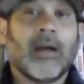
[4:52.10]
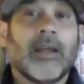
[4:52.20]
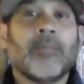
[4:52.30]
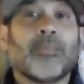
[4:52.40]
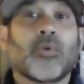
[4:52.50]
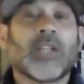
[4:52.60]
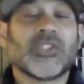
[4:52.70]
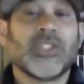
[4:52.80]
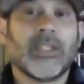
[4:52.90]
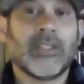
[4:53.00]

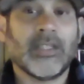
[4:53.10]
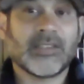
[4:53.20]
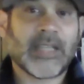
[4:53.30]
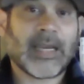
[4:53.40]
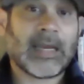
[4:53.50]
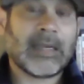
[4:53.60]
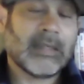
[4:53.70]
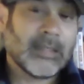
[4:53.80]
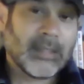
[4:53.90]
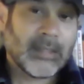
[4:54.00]
impression is that
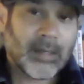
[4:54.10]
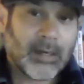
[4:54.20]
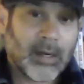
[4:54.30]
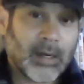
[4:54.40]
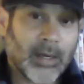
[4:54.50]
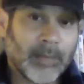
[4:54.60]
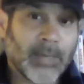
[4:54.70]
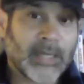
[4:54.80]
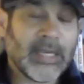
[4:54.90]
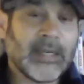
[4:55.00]
on
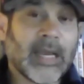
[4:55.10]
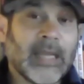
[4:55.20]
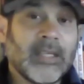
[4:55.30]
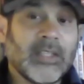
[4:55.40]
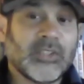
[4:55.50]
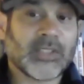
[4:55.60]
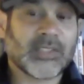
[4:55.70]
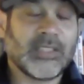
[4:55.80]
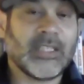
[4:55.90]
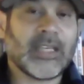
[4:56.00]
Monday night, he
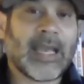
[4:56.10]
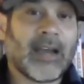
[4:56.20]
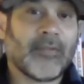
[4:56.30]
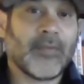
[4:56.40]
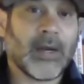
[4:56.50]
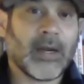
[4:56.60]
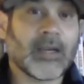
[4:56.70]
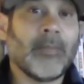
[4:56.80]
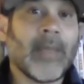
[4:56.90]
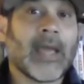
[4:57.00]
just didn't have
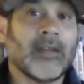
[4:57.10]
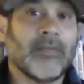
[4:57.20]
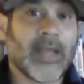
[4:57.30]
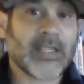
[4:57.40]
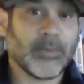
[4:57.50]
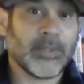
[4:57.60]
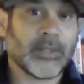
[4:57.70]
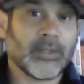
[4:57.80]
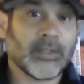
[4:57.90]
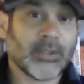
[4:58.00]
command of that
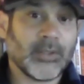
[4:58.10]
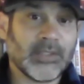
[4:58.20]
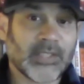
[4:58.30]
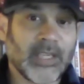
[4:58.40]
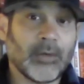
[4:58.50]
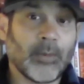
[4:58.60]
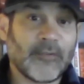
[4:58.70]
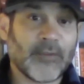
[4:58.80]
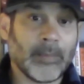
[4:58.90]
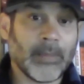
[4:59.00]
splitter, and so he stayed
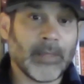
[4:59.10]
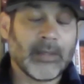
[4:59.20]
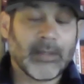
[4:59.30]
away from it.